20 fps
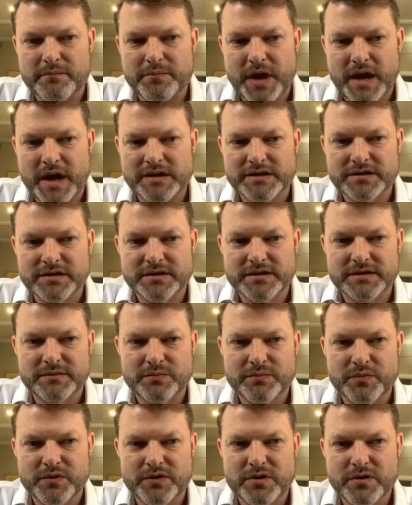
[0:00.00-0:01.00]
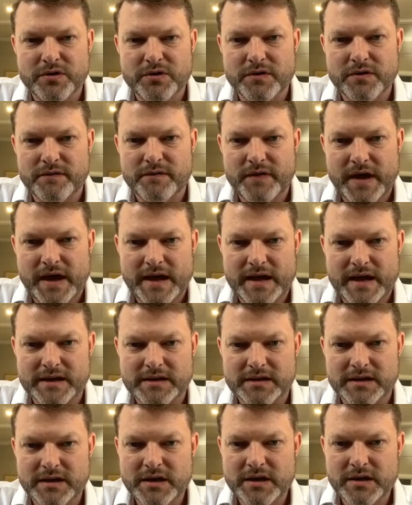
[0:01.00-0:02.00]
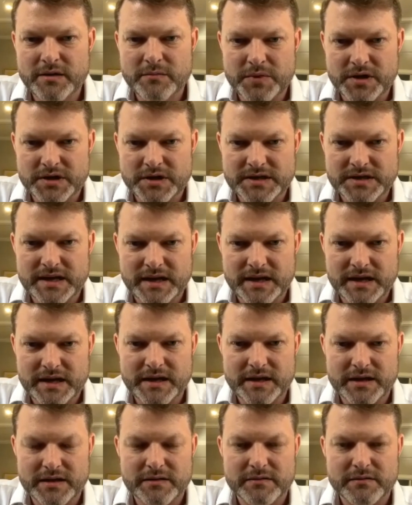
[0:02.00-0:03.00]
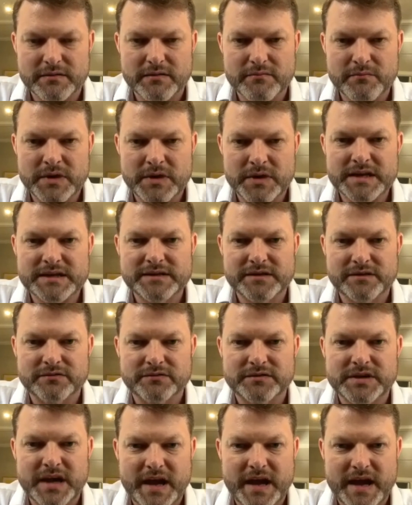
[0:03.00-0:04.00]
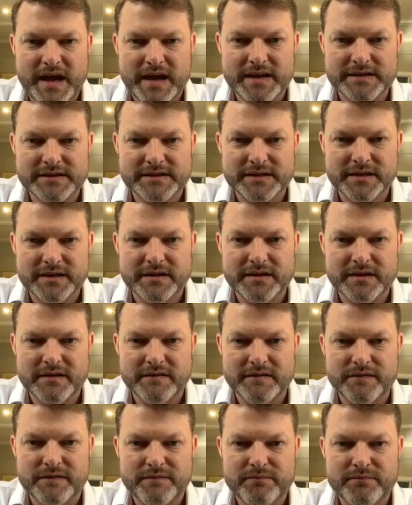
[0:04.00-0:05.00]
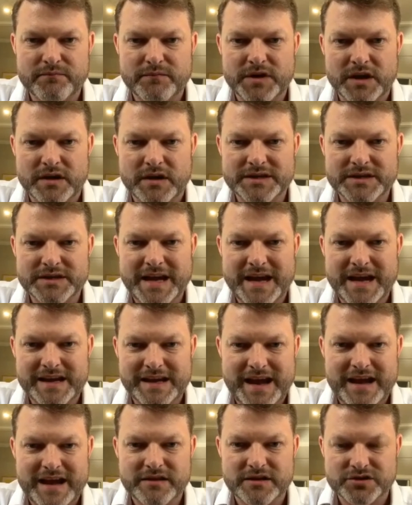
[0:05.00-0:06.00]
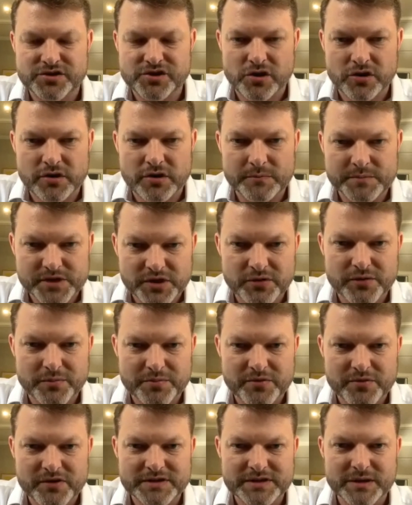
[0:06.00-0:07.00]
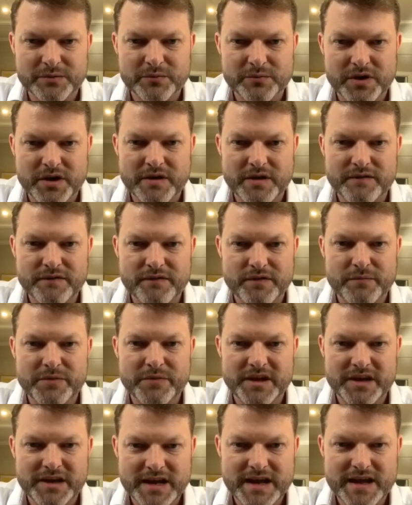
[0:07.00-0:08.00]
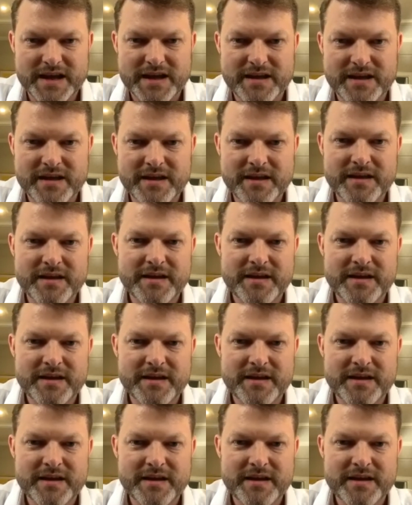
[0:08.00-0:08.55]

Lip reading: patients who have had particularly meniscal tears that have taken out the shock absorber, as it were, from the knee,